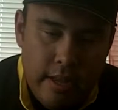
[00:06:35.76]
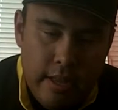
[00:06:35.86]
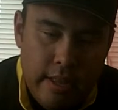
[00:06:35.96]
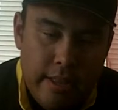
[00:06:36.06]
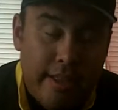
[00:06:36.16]

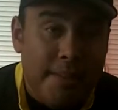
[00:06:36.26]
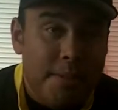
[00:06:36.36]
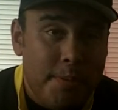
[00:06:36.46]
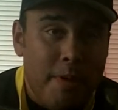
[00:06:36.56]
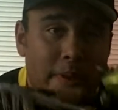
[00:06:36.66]
The
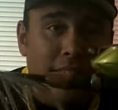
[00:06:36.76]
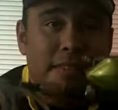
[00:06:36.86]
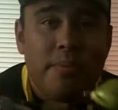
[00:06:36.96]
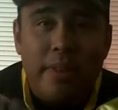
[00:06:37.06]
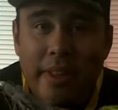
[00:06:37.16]
custom spinnerbait. This
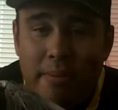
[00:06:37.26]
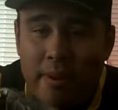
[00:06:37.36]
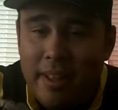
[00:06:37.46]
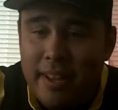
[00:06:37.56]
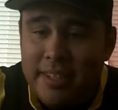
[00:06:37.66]
is a really good
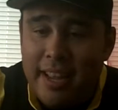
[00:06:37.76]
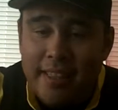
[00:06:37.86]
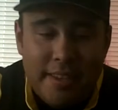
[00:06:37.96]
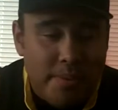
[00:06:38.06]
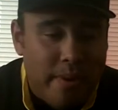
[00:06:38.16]
rod. I just
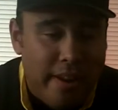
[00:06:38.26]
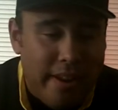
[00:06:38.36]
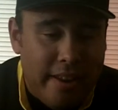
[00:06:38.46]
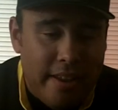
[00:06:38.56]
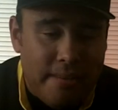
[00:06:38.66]
got this rod,
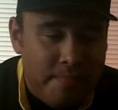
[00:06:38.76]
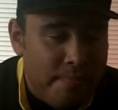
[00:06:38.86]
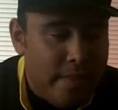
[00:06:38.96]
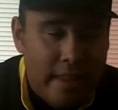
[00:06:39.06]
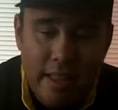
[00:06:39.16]
and
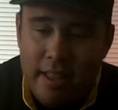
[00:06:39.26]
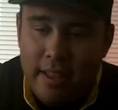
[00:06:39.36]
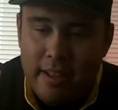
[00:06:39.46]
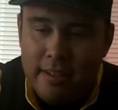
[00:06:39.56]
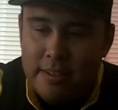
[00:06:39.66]

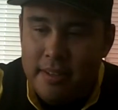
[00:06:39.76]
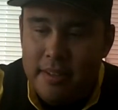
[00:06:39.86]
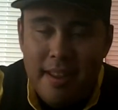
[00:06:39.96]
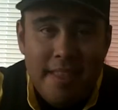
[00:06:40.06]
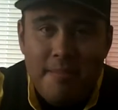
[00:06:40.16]

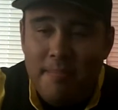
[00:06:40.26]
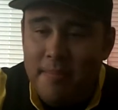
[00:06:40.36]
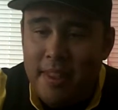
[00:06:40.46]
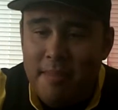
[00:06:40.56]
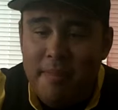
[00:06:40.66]

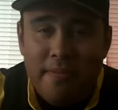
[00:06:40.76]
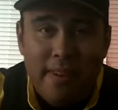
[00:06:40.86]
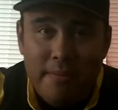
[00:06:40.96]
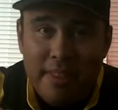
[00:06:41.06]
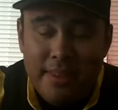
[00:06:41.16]
nothing but
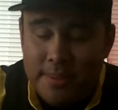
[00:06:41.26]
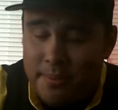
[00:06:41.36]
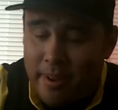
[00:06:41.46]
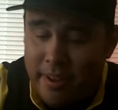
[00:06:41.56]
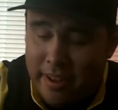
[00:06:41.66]
fun with this
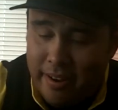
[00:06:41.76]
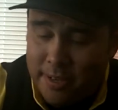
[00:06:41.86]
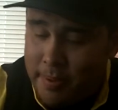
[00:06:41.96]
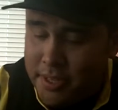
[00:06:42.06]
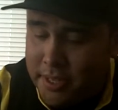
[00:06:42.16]
rod here,
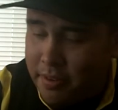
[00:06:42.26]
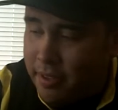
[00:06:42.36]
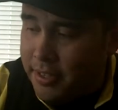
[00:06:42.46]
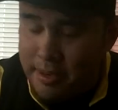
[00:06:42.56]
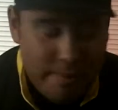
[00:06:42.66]
especially during
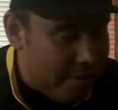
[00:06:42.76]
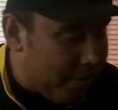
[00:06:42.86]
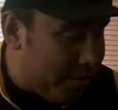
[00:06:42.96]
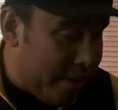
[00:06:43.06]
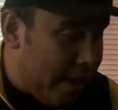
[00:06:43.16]
the summer,
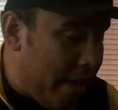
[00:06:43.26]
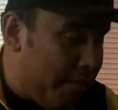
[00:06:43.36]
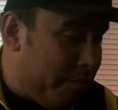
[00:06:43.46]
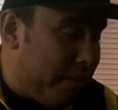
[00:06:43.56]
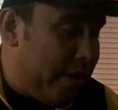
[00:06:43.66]
or now
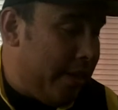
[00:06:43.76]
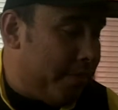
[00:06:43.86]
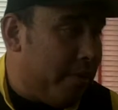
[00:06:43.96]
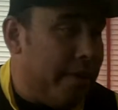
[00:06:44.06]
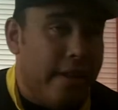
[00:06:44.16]
what it is,
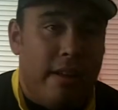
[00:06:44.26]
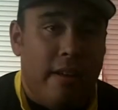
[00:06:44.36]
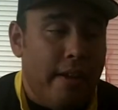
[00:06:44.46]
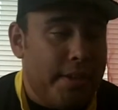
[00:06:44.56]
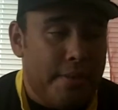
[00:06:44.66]
we're in
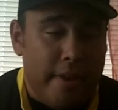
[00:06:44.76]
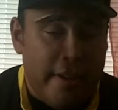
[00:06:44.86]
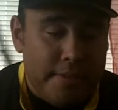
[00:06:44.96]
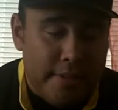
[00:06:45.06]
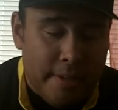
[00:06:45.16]
August right
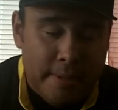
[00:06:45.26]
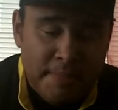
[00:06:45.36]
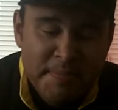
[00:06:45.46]
now. So